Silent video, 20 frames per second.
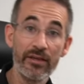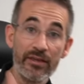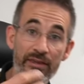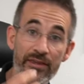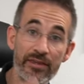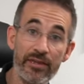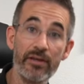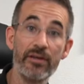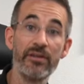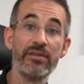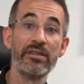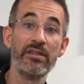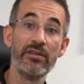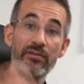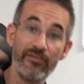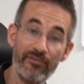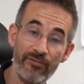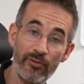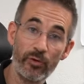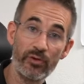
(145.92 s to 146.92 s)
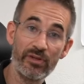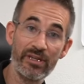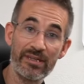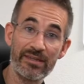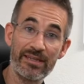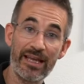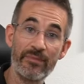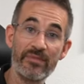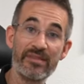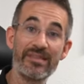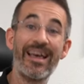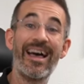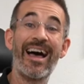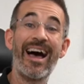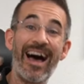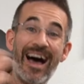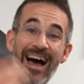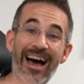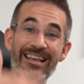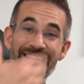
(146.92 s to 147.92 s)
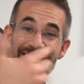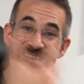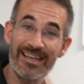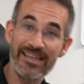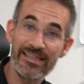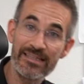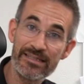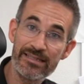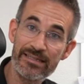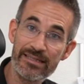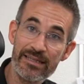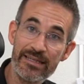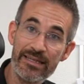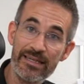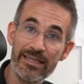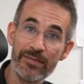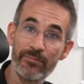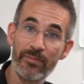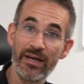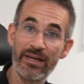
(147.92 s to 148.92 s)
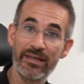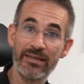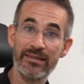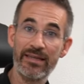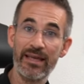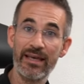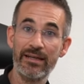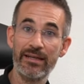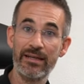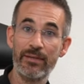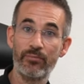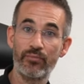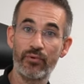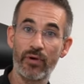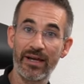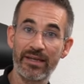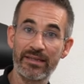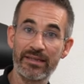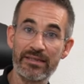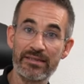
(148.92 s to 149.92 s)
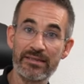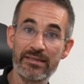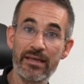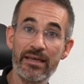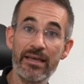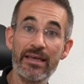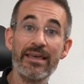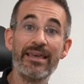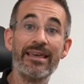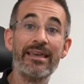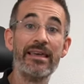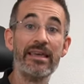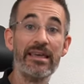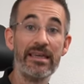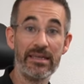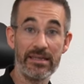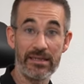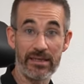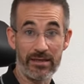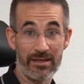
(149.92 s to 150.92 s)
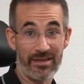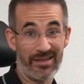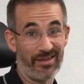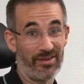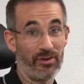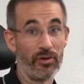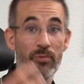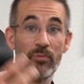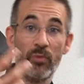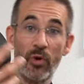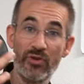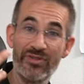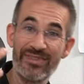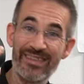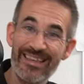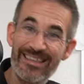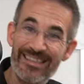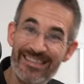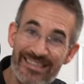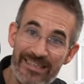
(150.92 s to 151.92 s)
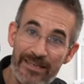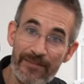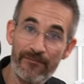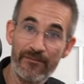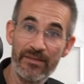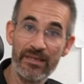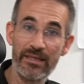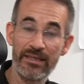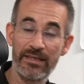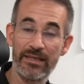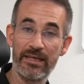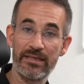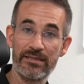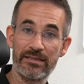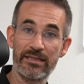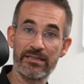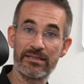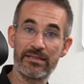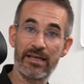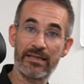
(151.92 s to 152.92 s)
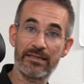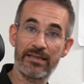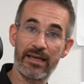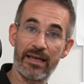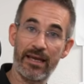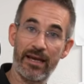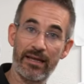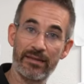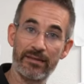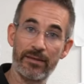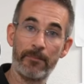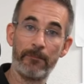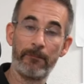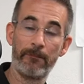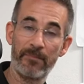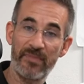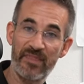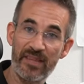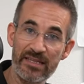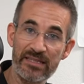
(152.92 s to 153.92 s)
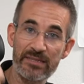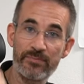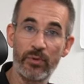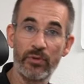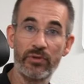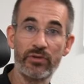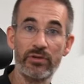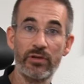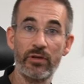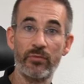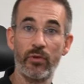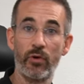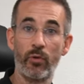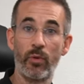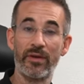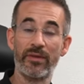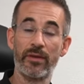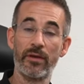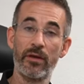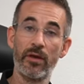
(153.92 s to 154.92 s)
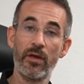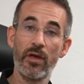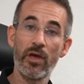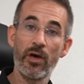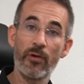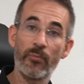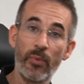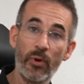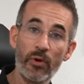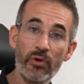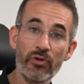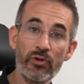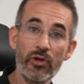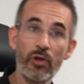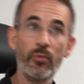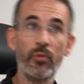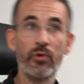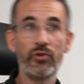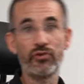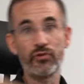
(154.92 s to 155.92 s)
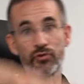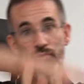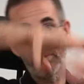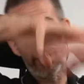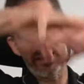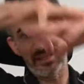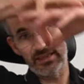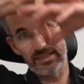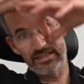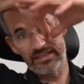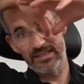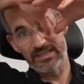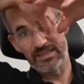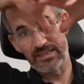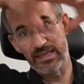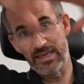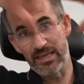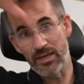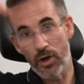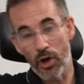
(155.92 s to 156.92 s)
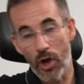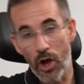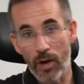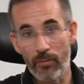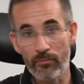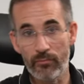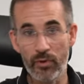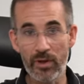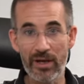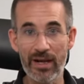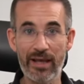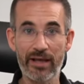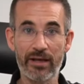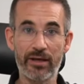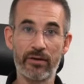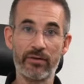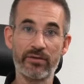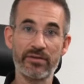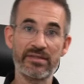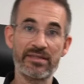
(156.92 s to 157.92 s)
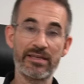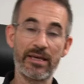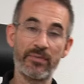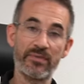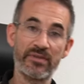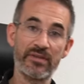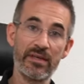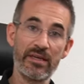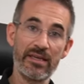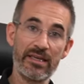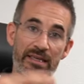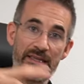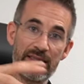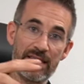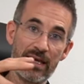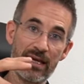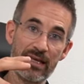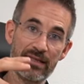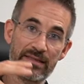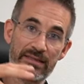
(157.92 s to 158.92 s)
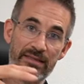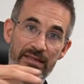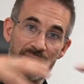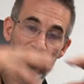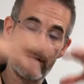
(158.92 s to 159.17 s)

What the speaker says: 30, 40 times, as I see in my daily practice in the most severe cases that I had. That's point number one. Point number two, and this is the umbrella concept that